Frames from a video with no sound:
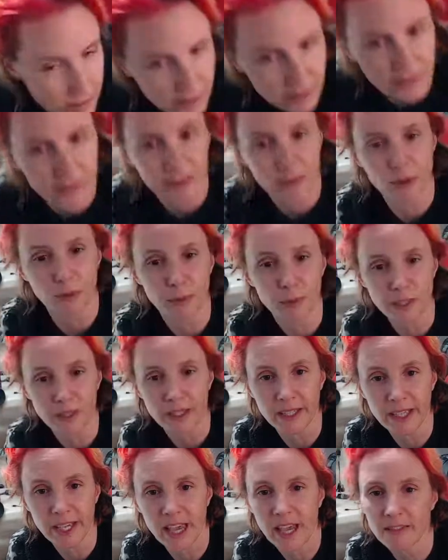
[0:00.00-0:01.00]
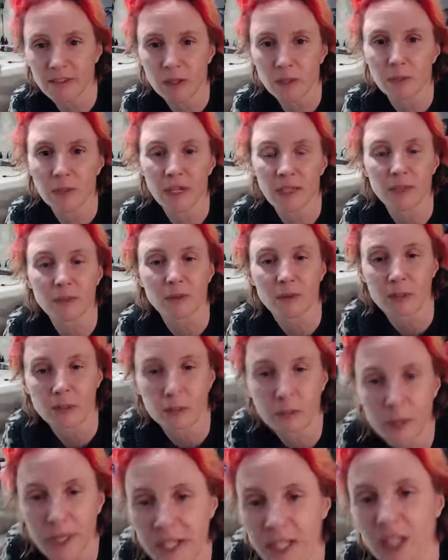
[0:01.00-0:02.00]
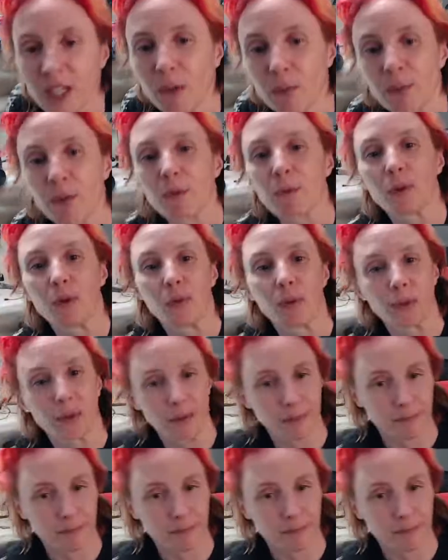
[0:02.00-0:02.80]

See, it'll be like having pets without picking up the poop.